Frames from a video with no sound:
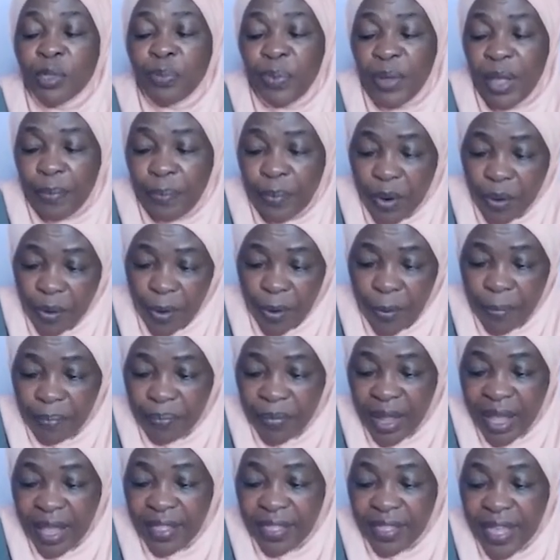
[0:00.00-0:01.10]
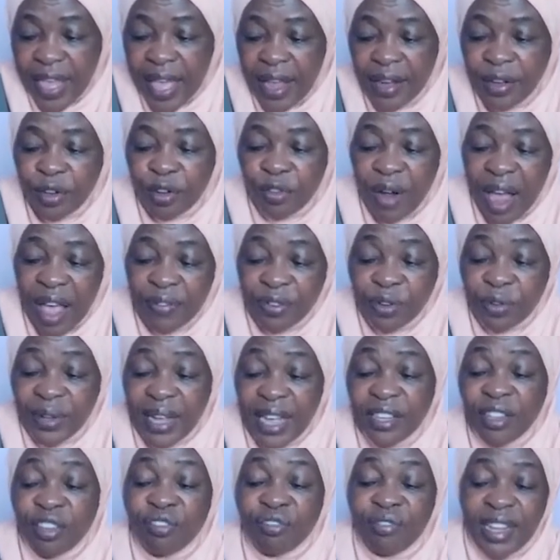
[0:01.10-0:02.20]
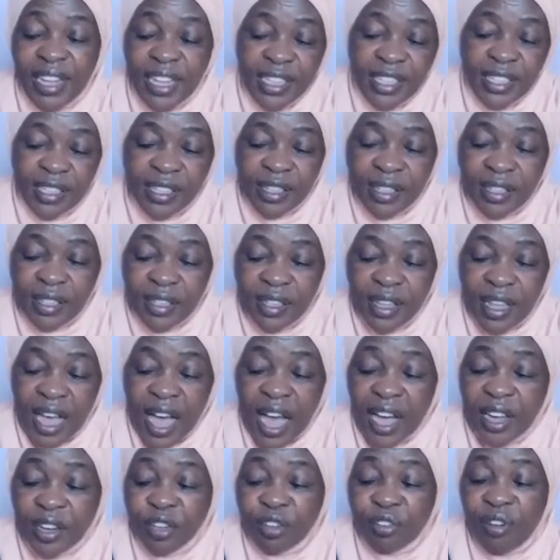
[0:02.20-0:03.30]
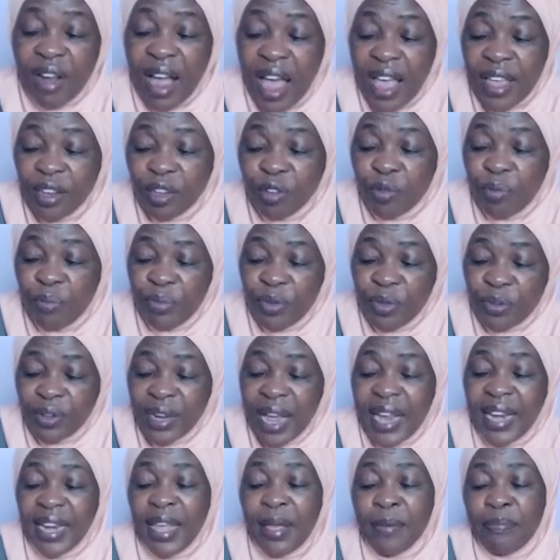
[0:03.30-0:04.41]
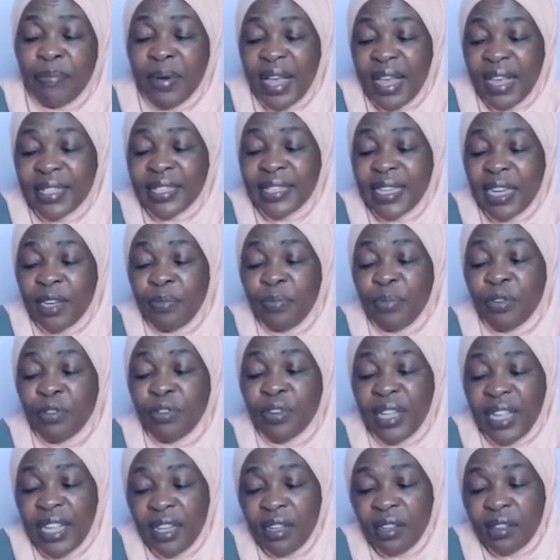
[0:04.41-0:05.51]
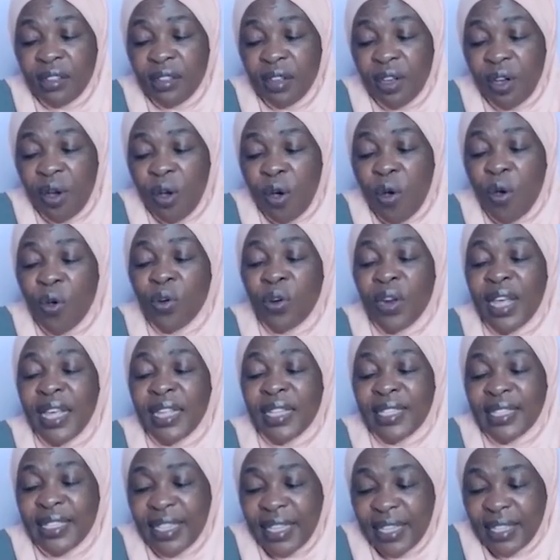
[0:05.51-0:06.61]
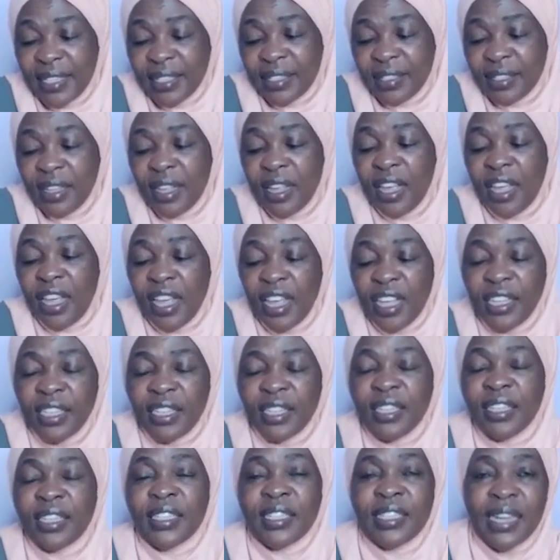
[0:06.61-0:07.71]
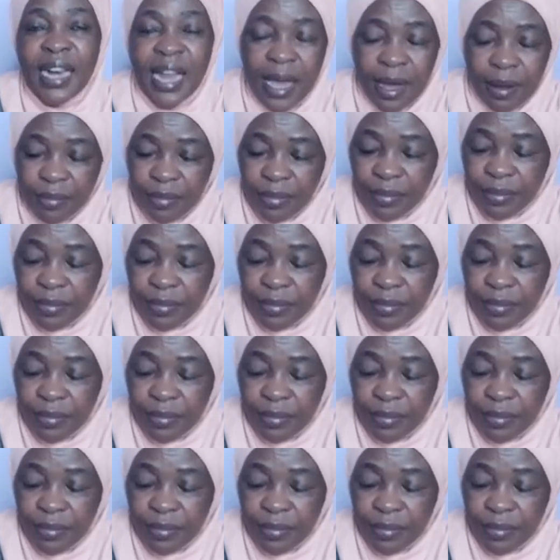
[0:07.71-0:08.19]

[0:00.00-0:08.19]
people in their drive to get rich are trying to build an Empire State Building on a 6-inch slab.